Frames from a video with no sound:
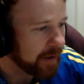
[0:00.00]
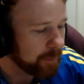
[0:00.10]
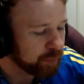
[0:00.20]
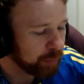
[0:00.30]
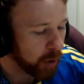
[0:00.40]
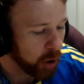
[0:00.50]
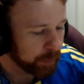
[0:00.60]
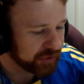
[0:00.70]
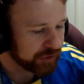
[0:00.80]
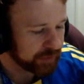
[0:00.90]

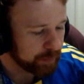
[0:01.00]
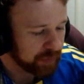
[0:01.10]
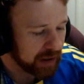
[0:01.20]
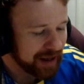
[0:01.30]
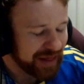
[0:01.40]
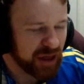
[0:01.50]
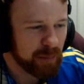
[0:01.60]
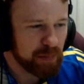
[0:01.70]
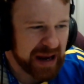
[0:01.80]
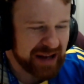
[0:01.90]
pops. The
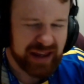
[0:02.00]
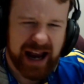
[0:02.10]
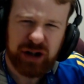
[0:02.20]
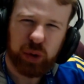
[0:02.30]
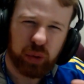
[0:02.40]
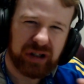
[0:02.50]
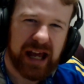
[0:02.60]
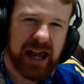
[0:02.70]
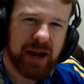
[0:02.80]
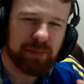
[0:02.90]
meat, the actual
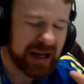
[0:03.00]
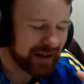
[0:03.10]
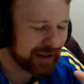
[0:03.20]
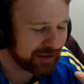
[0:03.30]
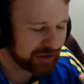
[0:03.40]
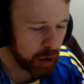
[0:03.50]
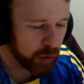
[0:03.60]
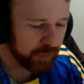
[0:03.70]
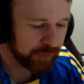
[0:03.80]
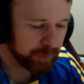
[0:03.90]
lamb meat
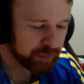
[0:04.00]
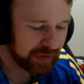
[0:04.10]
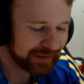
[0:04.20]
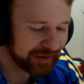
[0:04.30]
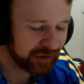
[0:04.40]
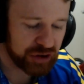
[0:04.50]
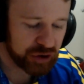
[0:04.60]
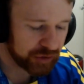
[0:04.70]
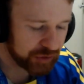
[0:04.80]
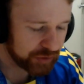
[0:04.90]
itself,
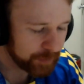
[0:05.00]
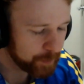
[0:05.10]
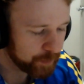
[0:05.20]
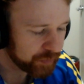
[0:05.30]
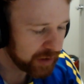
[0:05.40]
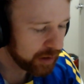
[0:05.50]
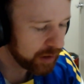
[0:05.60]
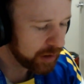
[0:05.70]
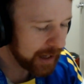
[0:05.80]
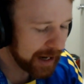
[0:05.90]
delicious.
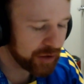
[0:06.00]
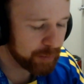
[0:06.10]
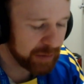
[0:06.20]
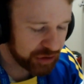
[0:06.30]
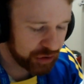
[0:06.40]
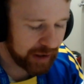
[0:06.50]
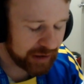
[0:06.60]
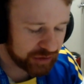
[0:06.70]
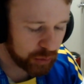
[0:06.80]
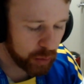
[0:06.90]
And the mixture that
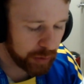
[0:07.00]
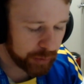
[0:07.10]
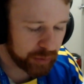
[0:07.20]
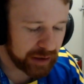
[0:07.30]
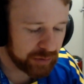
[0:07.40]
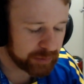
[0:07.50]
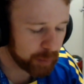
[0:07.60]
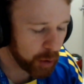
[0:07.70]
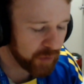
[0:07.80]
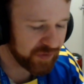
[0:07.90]
he's gone through here is
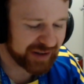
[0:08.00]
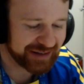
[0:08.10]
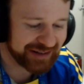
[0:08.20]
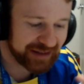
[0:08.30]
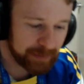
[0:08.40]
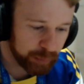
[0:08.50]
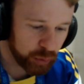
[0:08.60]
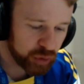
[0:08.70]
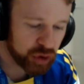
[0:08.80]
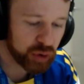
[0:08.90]
perfect. It's
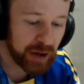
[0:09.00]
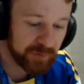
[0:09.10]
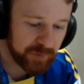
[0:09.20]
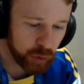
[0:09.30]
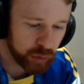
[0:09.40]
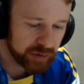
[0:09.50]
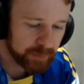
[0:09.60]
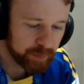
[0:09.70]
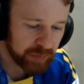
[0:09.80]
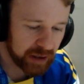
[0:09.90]
simple, straightforward,
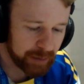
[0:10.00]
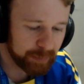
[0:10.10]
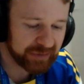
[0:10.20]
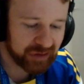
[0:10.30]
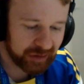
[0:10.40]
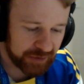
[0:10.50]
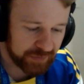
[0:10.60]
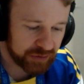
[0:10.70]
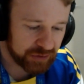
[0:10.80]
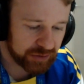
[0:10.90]
but
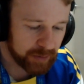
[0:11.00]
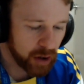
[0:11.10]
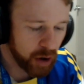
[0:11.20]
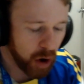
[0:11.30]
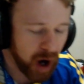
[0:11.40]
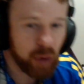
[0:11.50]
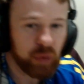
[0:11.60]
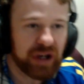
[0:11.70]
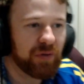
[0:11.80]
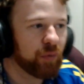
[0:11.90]
delivers. I would
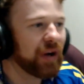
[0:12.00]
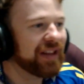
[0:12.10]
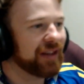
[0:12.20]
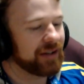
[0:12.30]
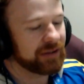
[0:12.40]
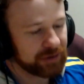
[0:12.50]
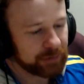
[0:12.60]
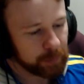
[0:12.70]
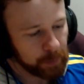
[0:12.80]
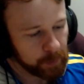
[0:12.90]
even rate this
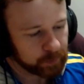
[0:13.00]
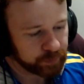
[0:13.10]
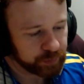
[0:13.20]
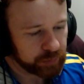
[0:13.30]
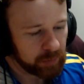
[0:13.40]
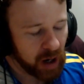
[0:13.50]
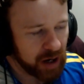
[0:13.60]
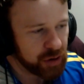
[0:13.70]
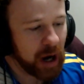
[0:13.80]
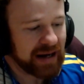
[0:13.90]
a
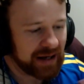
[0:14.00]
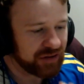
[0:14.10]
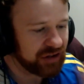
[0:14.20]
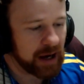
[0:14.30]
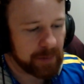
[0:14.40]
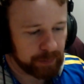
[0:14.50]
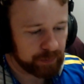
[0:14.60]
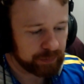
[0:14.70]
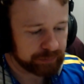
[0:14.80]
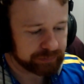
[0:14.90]
9 out of 10
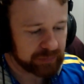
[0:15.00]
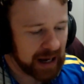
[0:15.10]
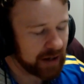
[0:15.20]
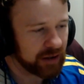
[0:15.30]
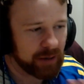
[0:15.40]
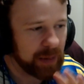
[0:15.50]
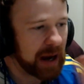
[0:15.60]
out of the kebab